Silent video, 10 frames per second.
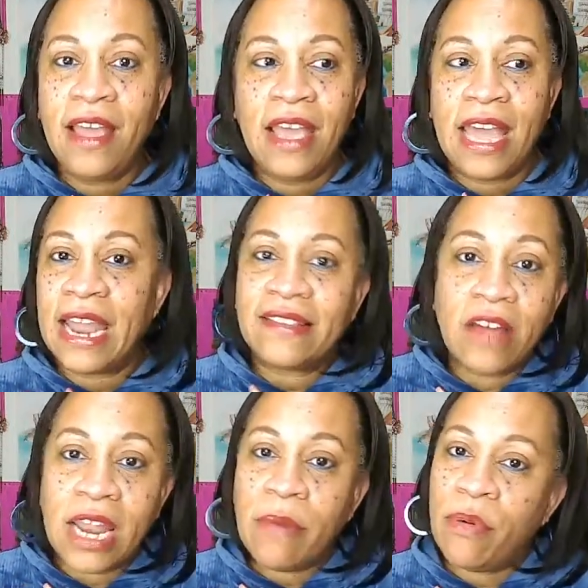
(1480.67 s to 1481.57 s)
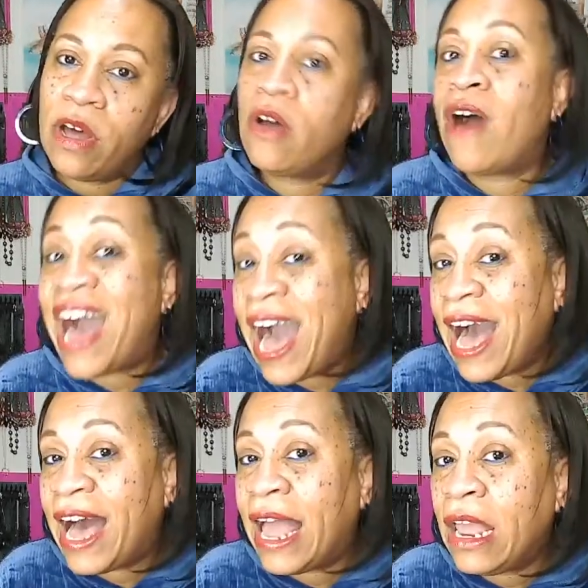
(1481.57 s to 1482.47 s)
And that's all they put, or
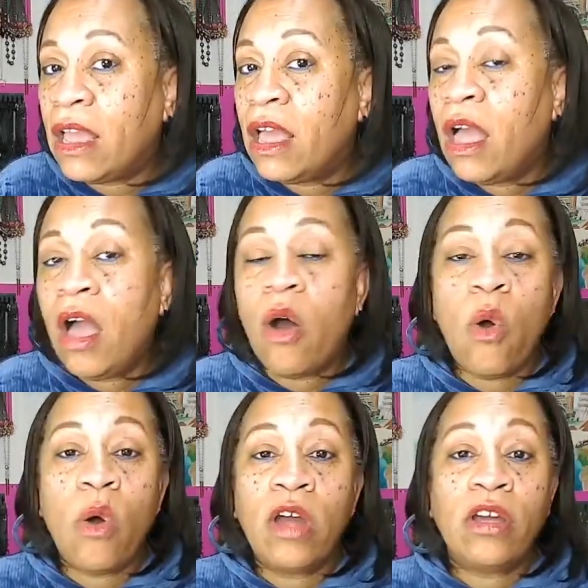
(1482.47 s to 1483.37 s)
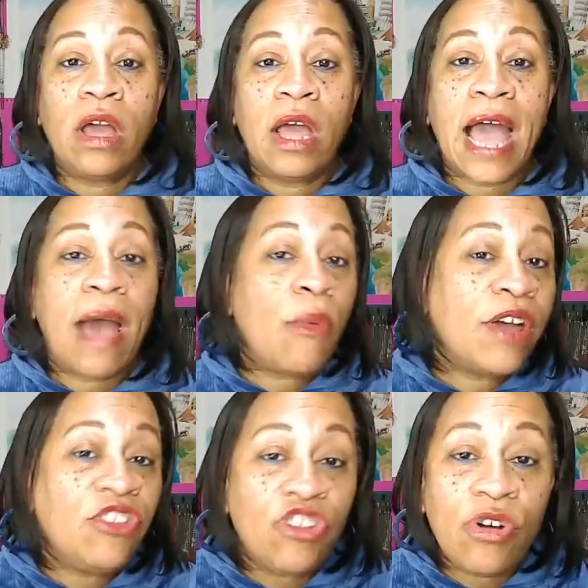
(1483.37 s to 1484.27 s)
hi, or I want
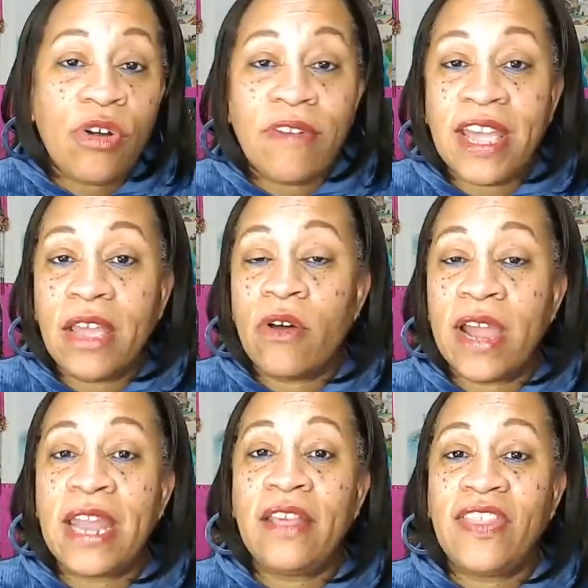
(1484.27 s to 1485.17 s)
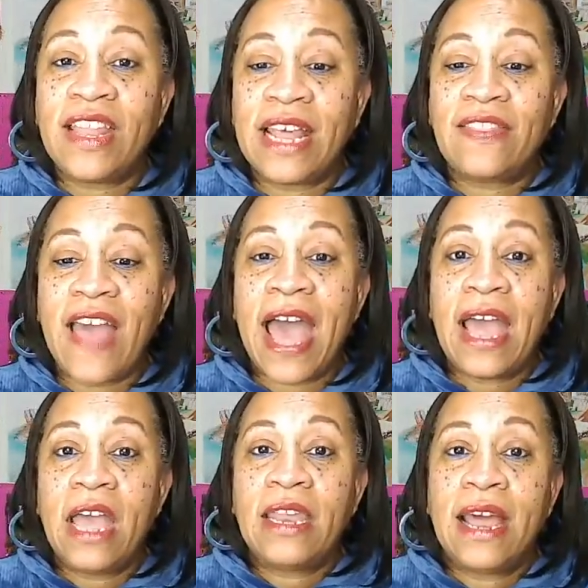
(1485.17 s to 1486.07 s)
jewelry, or anything like that.
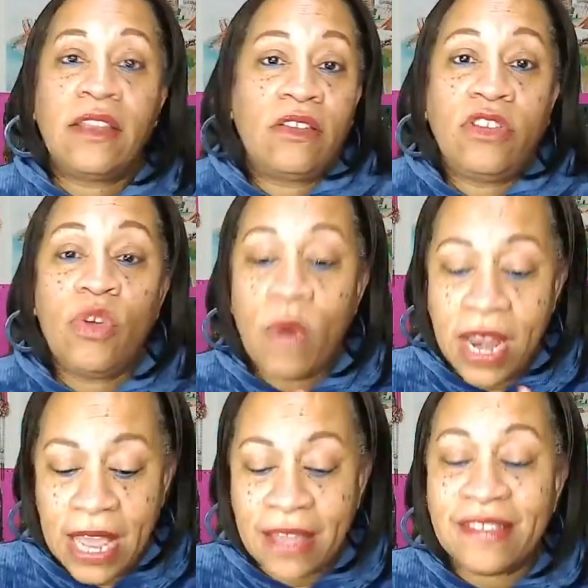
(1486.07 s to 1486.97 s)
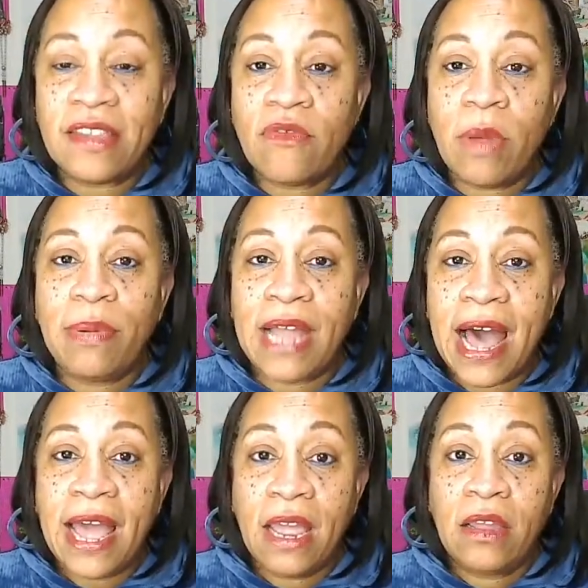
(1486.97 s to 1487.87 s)
You want an instant
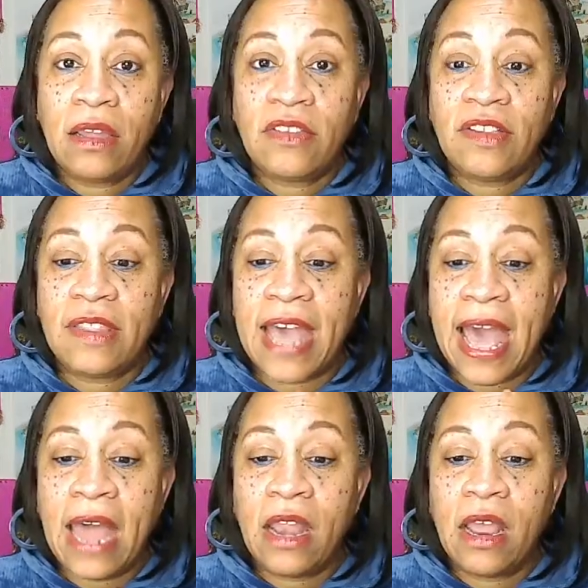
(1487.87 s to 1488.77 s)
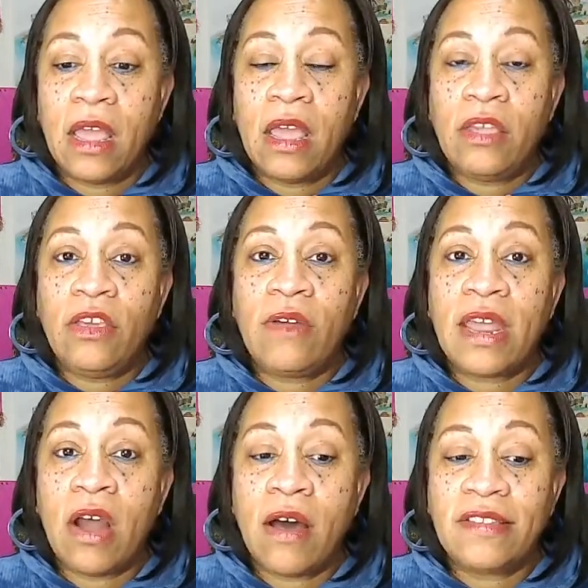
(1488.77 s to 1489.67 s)
reply to that. You can
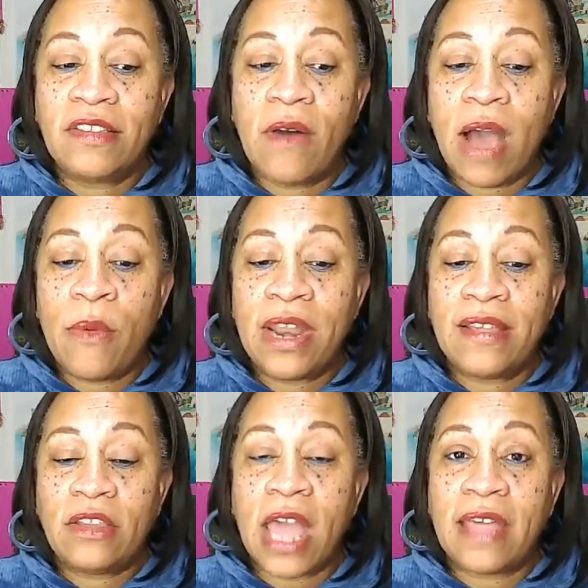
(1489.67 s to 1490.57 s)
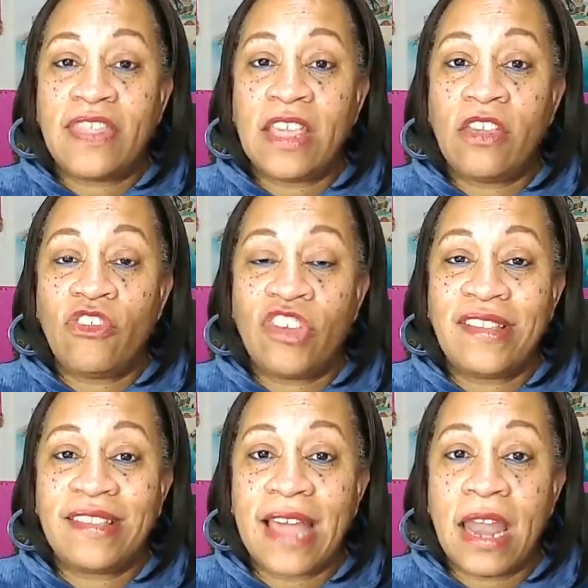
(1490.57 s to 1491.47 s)
also, I think you should
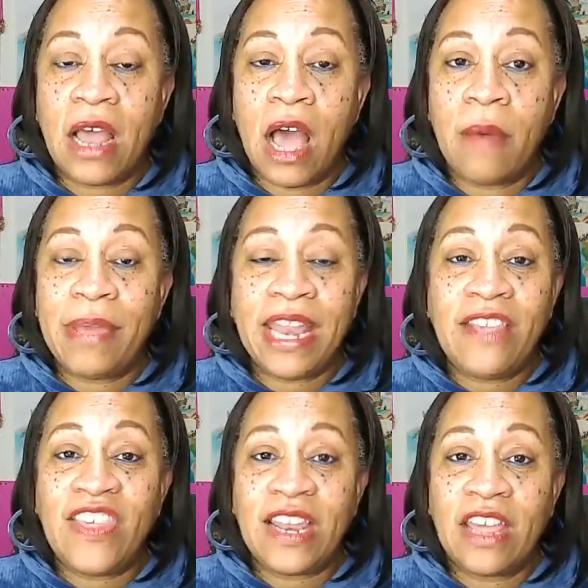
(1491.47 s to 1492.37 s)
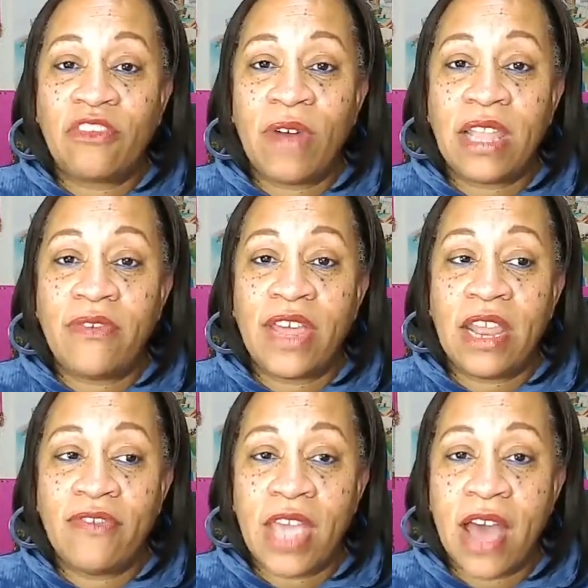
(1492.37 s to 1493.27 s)
set up anything that's relevant.
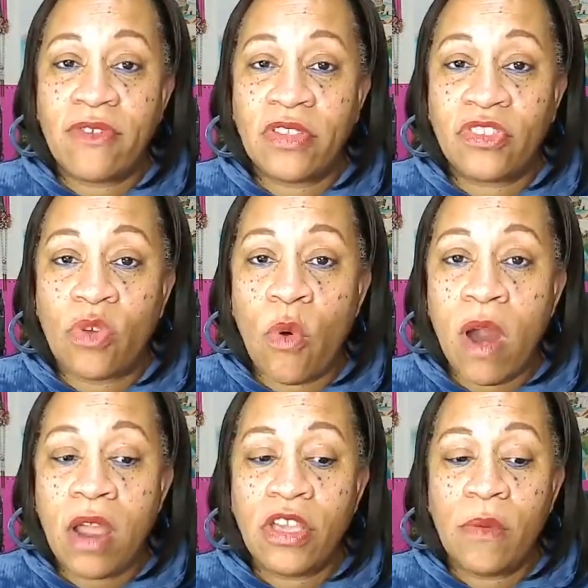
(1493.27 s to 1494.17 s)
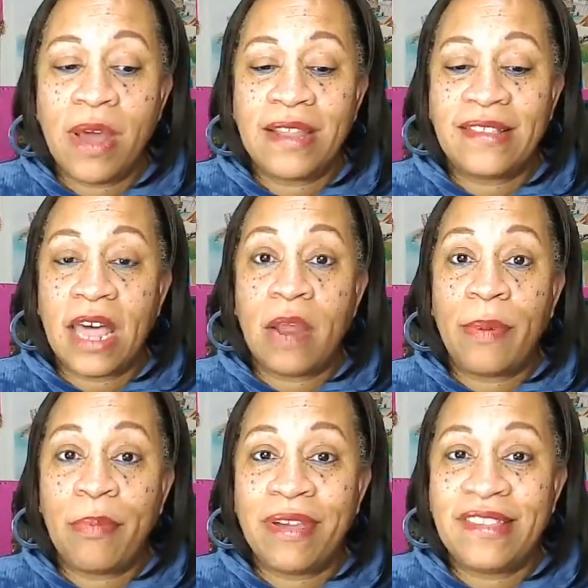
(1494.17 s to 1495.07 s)
If you have a store, you want to set up a
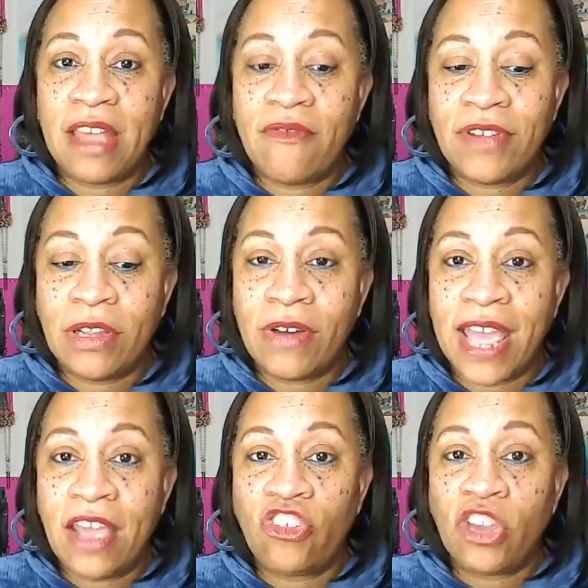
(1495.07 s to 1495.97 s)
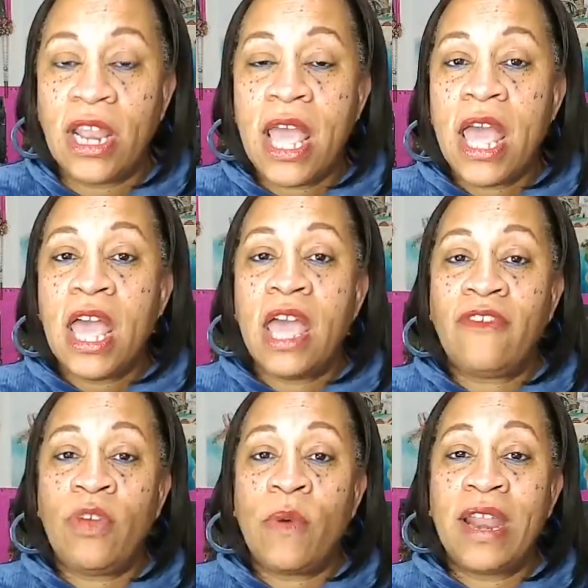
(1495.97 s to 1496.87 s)
preset for location. If
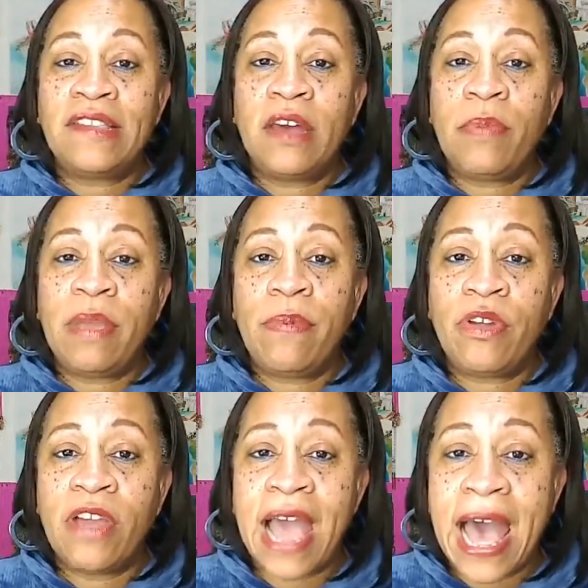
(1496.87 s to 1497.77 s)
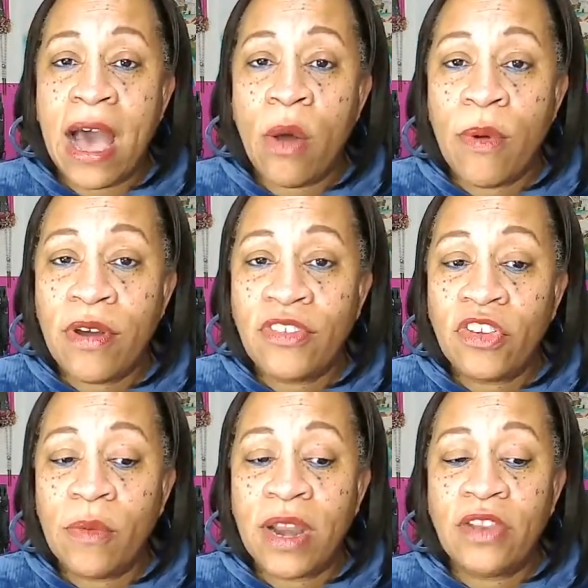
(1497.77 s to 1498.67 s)
you want to tell people your hours, you
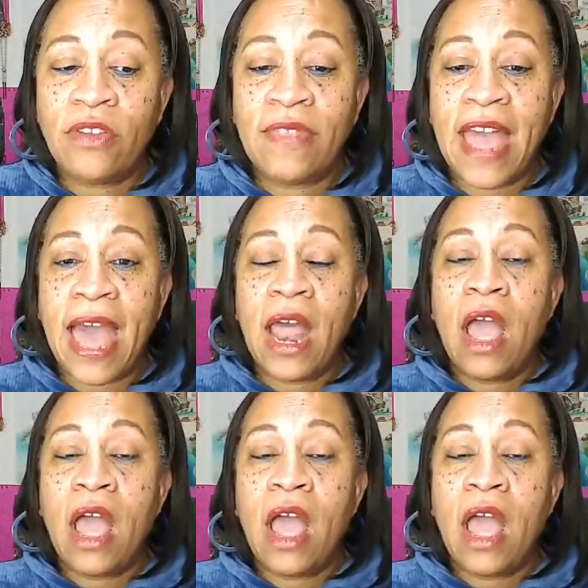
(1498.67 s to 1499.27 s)
want to do that.